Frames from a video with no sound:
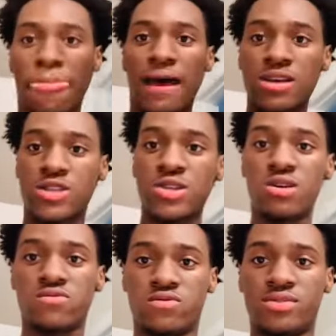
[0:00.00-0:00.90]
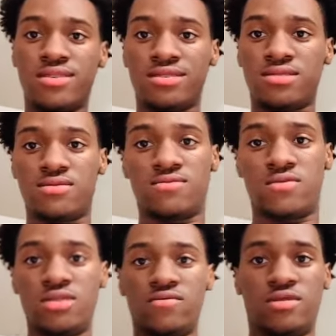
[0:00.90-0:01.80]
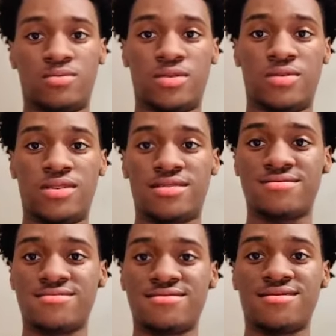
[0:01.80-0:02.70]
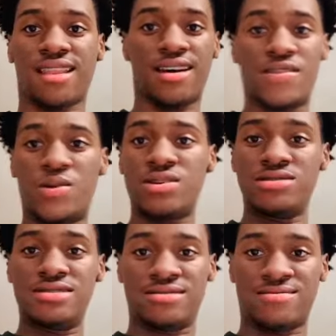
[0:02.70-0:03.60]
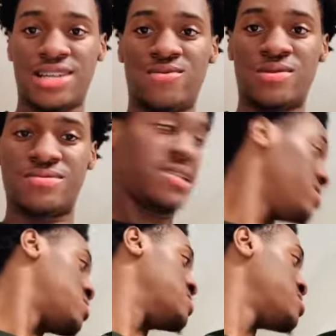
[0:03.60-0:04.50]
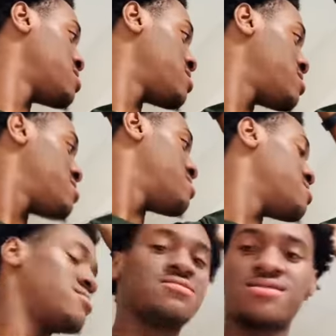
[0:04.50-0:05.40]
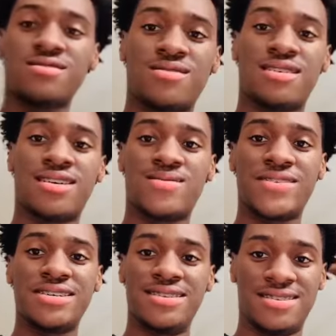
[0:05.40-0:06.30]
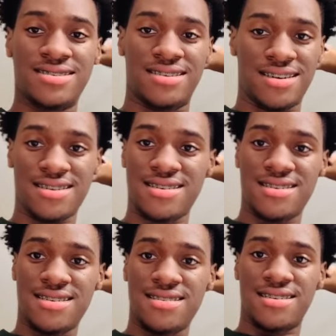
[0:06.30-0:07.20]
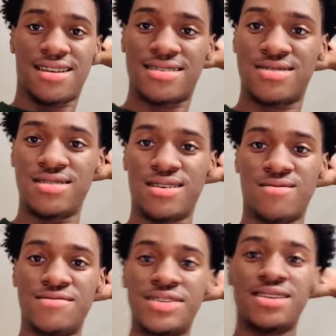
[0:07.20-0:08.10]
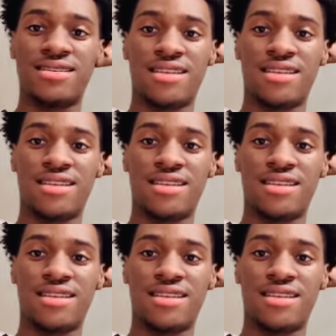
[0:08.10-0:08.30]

I'll see y'all when we get to wherever I'm going. I know They won't tell me, so I gotta wait to see. And I'll see y'all when we get